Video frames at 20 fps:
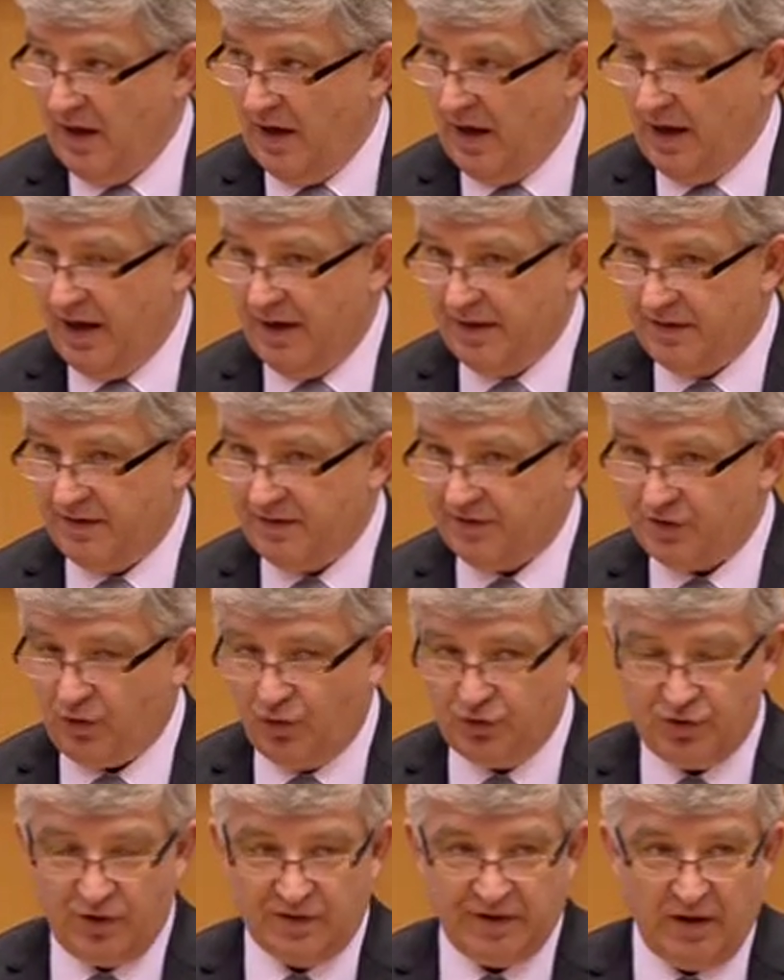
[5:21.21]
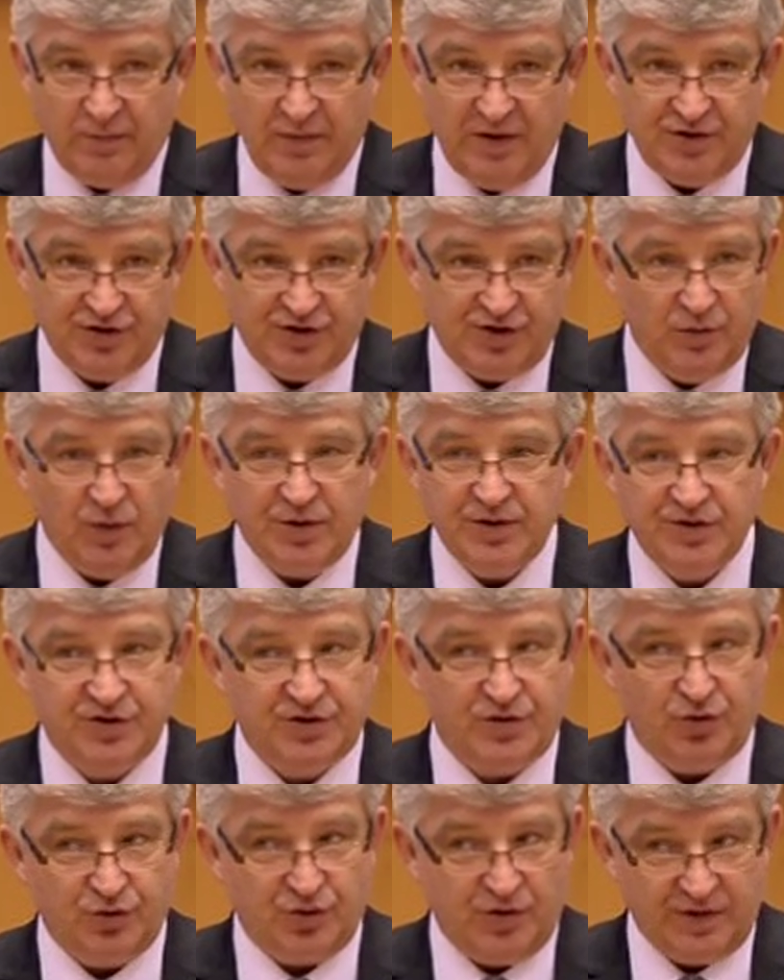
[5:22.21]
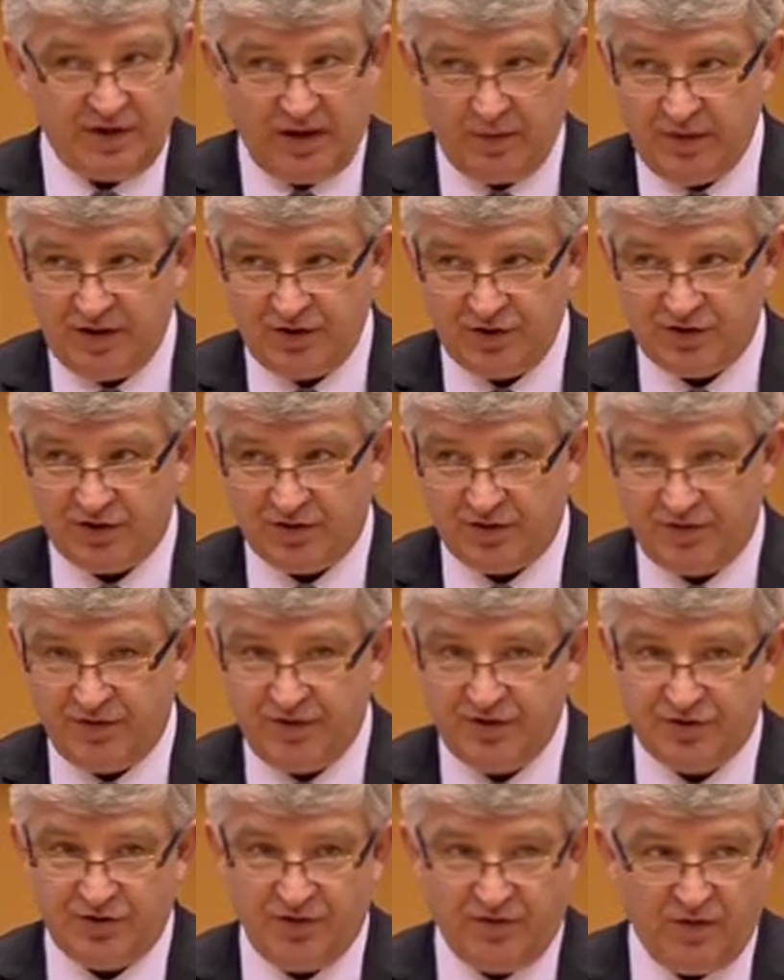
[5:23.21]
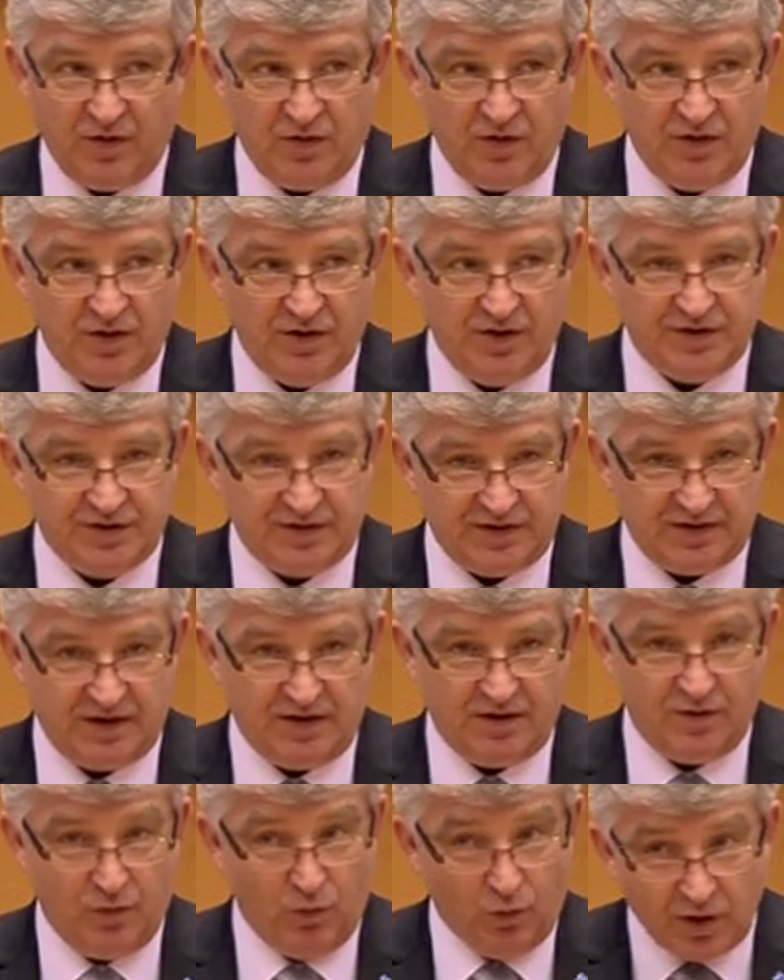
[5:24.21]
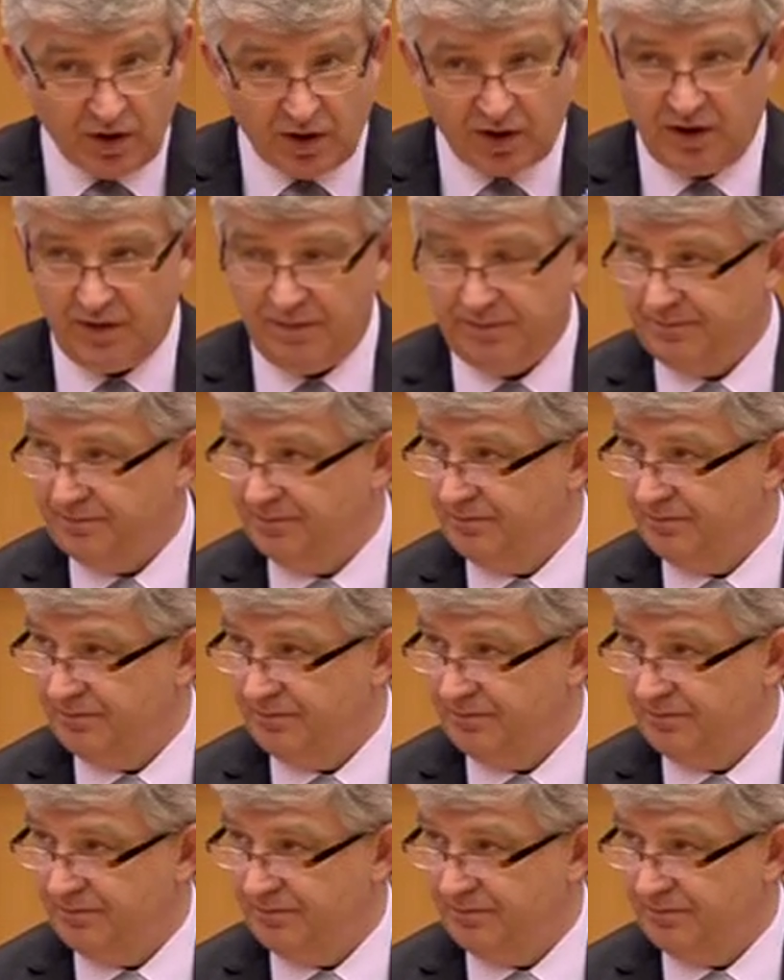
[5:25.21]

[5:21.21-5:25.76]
And social dimension, what is social dimension? First of all, is work.